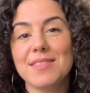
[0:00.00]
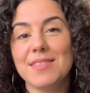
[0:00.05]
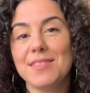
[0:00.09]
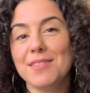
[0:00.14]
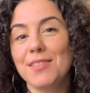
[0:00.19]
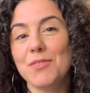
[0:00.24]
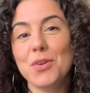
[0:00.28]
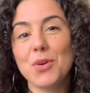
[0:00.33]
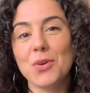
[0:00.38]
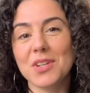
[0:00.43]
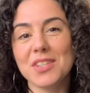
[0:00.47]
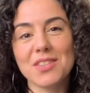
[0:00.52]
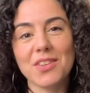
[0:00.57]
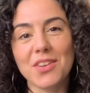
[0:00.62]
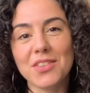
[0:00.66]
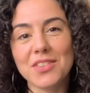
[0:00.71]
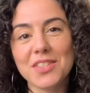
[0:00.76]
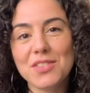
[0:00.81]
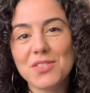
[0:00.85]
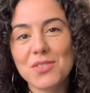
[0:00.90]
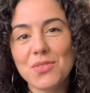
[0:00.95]
of course all
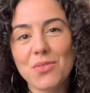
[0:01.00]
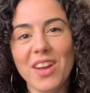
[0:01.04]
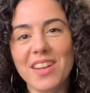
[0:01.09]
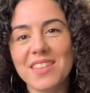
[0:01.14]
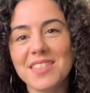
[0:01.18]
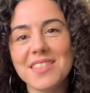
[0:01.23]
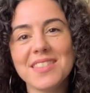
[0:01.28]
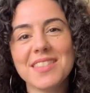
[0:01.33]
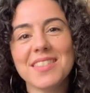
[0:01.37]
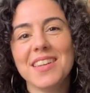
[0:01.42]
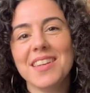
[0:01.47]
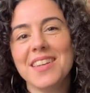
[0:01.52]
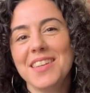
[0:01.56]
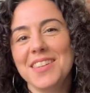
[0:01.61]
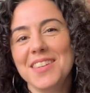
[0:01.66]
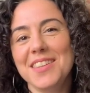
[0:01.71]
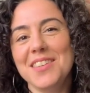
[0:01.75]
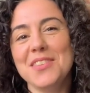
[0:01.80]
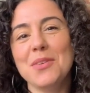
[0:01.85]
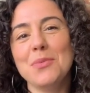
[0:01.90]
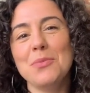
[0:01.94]
these threads,
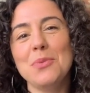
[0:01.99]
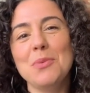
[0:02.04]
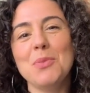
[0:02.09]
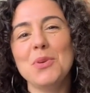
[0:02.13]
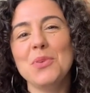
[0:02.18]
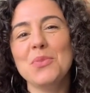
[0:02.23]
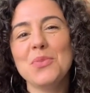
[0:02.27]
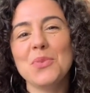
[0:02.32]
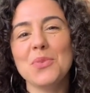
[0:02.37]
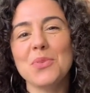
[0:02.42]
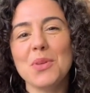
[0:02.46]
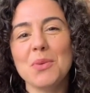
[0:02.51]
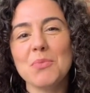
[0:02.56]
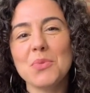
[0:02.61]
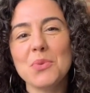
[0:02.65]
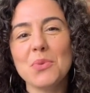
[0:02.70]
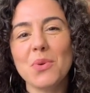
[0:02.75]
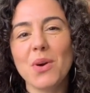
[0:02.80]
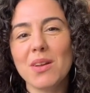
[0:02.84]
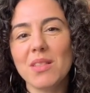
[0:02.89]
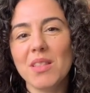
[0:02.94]
you know, we move through them
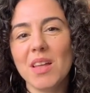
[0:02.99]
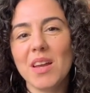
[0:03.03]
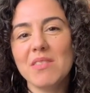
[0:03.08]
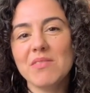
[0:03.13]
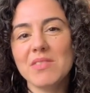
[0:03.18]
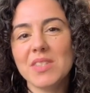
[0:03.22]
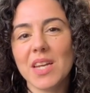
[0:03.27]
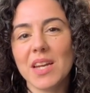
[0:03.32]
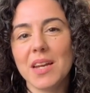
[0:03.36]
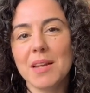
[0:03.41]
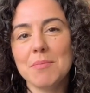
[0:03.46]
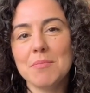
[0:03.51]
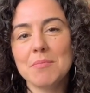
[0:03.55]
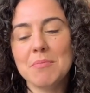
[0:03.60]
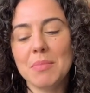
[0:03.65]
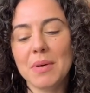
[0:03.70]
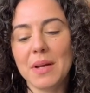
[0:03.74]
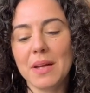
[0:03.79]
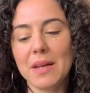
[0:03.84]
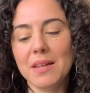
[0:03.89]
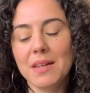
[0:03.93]
through our lifetime,
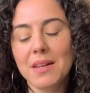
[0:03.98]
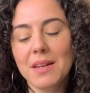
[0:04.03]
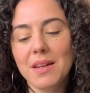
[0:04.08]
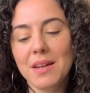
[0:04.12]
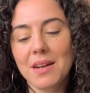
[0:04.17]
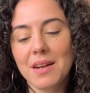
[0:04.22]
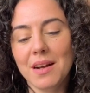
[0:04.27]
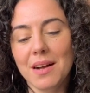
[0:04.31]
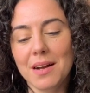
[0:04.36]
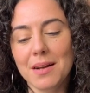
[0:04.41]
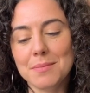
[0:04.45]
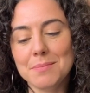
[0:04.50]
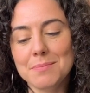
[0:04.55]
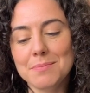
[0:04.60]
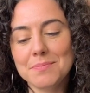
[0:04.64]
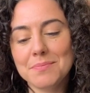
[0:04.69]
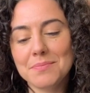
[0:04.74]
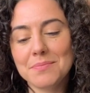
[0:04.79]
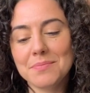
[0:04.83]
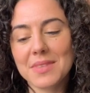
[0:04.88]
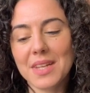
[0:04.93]
but
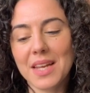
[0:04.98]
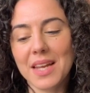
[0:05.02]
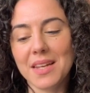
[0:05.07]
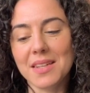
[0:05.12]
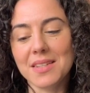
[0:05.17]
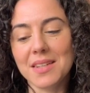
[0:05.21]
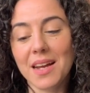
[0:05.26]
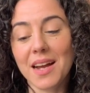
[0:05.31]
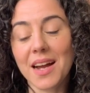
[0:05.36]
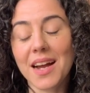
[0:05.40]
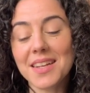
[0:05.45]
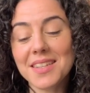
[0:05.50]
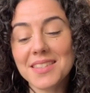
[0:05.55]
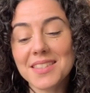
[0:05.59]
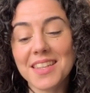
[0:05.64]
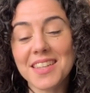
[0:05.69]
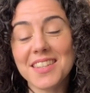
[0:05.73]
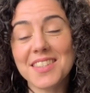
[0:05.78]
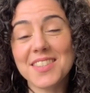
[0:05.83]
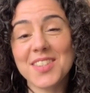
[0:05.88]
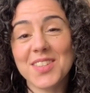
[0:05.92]
I
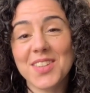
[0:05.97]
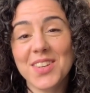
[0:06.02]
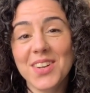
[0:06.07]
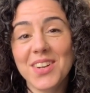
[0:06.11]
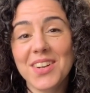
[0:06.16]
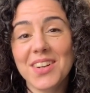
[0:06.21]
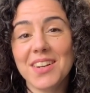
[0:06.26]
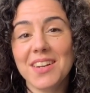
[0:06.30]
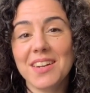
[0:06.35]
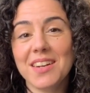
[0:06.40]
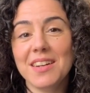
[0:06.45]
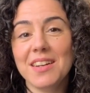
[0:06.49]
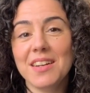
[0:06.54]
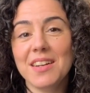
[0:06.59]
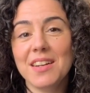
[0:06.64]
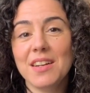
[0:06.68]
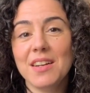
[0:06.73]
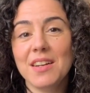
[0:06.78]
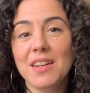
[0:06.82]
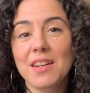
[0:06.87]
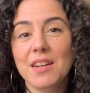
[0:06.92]
said to her,
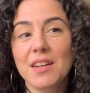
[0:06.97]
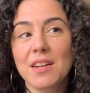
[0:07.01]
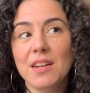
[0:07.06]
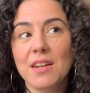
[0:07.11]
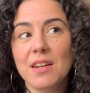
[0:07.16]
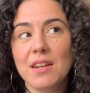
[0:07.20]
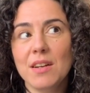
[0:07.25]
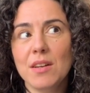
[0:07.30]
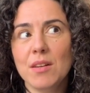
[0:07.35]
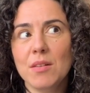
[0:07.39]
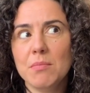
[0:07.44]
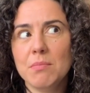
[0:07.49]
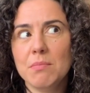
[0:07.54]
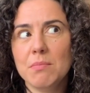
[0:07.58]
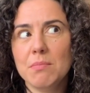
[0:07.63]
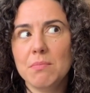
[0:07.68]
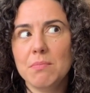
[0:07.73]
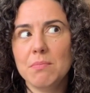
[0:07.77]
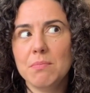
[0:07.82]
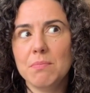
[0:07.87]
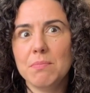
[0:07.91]

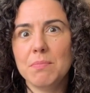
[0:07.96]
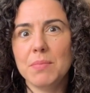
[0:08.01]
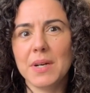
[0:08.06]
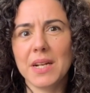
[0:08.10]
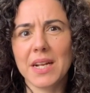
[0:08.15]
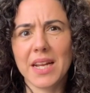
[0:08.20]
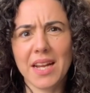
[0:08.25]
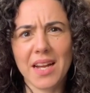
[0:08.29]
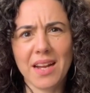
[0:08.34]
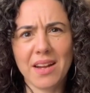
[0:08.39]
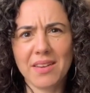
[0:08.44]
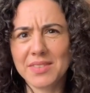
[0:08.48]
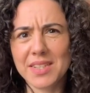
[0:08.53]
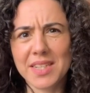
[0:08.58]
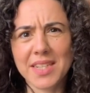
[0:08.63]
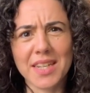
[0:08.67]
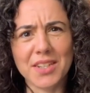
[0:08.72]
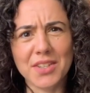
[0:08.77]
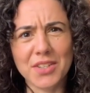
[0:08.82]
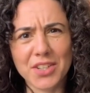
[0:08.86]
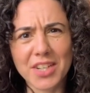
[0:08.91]
but I have to
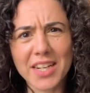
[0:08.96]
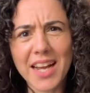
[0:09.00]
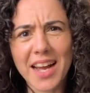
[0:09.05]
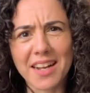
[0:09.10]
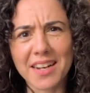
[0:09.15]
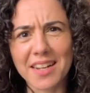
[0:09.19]
get good at